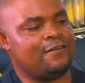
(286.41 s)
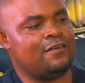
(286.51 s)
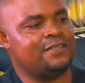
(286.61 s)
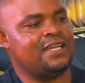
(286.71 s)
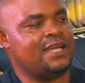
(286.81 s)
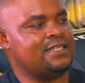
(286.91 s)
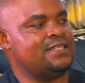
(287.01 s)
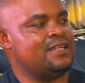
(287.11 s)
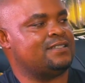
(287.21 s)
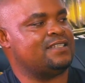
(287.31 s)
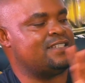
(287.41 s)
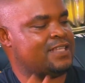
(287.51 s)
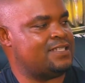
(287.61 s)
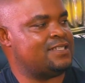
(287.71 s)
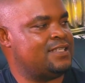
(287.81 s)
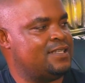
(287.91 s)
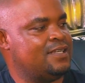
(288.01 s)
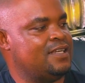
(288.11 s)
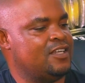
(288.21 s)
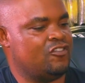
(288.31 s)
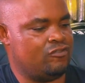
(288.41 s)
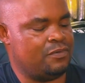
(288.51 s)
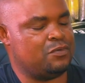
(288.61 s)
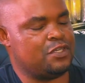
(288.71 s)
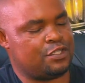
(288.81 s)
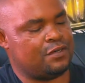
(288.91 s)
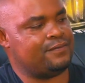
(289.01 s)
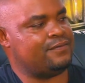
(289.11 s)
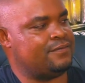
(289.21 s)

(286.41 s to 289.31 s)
of the Niger Delta states will be washed off